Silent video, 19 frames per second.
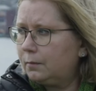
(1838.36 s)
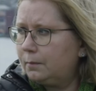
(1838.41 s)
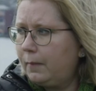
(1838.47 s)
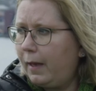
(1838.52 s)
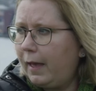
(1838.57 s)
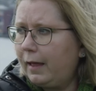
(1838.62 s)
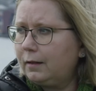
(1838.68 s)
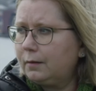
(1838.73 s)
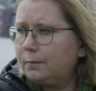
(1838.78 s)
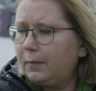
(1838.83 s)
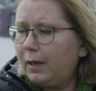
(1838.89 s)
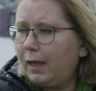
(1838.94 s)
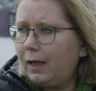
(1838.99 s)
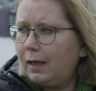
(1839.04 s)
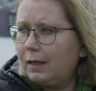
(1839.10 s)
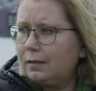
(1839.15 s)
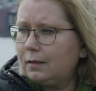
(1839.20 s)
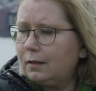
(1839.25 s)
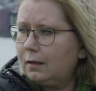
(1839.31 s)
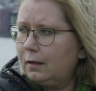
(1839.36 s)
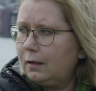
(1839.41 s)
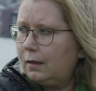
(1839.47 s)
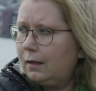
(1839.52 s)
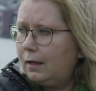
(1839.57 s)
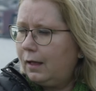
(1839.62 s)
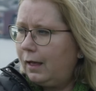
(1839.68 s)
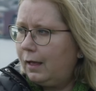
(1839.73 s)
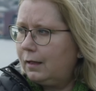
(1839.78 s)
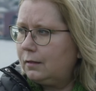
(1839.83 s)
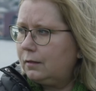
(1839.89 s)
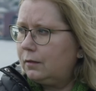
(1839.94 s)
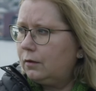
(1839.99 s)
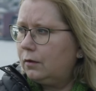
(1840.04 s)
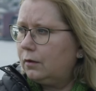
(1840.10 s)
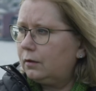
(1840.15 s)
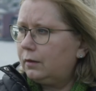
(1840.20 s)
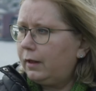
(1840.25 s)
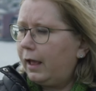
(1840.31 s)
man-made and
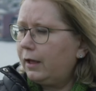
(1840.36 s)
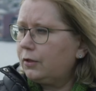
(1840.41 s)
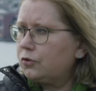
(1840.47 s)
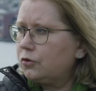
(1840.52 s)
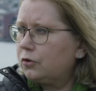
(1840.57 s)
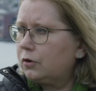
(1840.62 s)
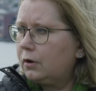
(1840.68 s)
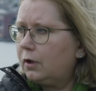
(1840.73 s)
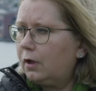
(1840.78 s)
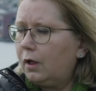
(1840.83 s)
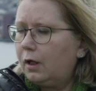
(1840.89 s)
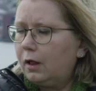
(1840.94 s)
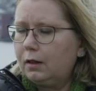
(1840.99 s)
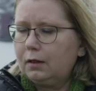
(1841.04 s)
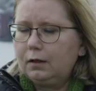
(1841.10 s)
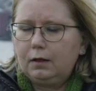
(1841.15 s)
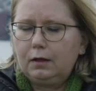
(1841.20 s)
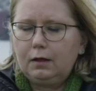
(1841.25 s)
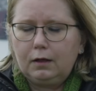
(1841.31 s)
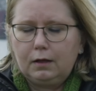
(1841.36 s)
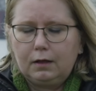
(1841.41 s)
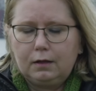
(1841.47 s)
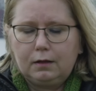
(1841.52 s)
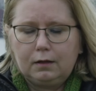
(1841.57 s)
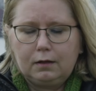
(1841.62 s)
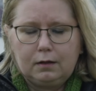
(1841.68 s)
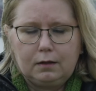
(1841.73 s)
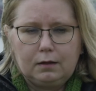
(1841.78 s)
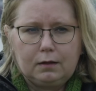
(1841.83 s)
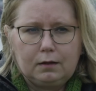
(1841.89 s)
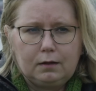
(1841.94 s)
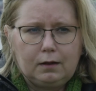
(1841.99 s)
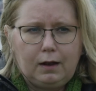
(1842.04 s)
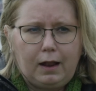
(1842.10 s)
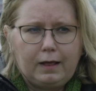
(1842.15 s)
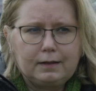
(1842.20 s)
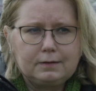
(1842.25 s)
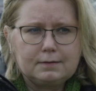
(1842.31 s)
the natural
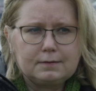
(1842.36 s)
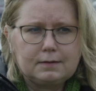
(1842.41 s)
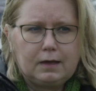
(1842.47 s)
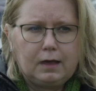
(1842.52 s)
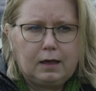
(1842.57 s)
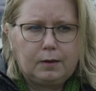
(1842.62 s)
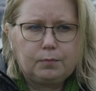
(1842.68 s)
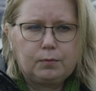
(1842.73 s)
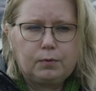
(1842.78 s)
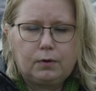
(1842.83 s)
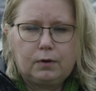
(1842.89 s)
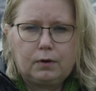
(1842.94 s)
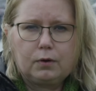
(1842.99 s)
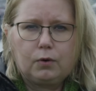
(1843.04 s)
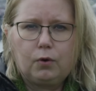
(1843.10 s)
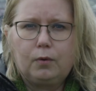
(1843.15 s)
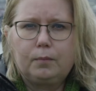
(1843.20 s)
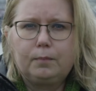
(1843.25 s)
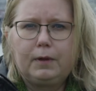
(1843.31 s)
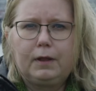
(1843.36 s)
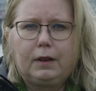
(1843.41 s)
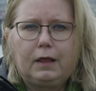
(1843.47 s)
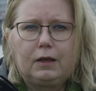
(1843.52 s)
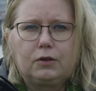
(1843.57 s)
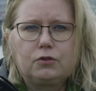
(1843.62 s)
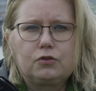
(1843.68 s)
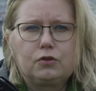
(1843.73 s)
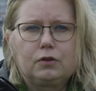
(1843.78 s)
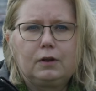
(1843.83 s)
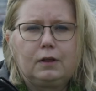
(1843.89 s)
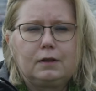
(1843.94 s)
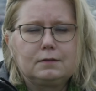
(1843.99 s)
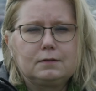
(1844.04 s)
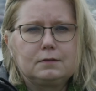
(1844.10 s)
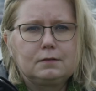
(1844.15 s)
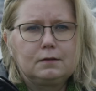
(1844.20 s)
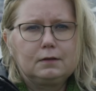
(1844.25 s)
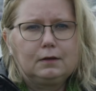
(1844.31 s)
landscape combination
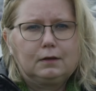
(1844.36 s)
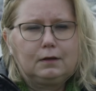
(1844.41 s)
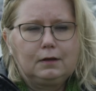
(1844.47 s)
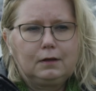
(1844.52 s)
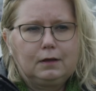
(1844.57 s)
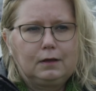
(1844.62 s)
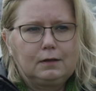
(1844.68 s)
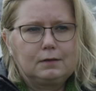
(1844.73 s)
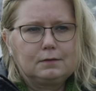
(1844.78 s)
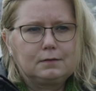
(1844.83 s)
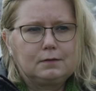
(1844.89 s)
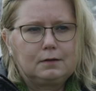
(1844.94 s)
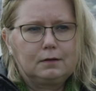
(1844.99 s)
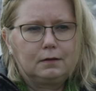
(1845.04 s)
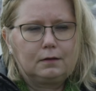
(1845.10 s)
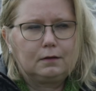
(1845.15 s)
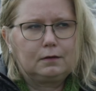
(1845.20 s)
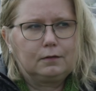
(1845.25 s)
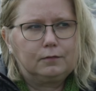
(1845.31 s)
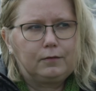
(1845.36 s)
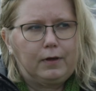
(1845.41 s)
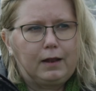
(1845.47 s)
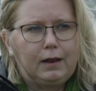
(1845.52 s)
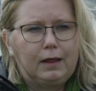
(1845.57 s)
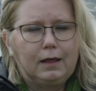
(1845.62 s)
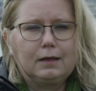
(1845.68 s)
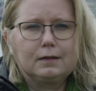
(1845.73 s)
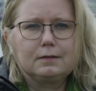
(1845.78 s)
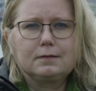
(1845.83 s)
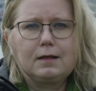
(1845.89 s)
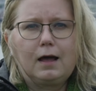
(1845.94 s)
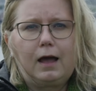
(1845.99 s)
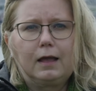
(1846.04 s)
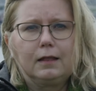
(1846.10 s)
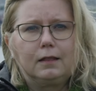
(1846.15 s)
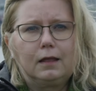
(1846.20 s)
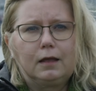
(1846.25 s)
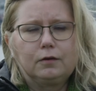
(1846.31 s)
is very
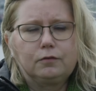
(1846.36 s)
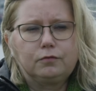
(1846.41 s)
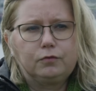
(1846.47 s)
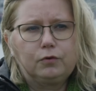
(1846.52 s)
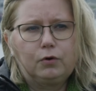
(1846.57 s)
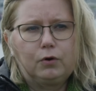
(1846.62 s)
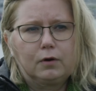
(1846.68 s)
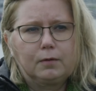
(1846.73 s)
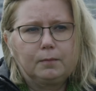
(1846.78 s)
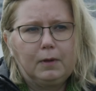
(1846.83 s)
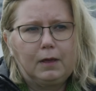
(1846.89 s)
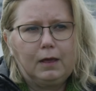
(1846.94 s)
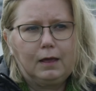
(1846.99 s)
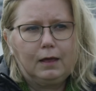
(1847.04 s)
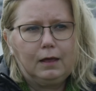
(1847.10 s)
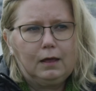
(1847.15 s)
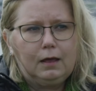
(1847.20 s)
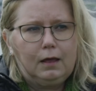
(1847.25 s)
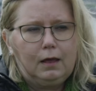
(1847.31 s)
exciting for me,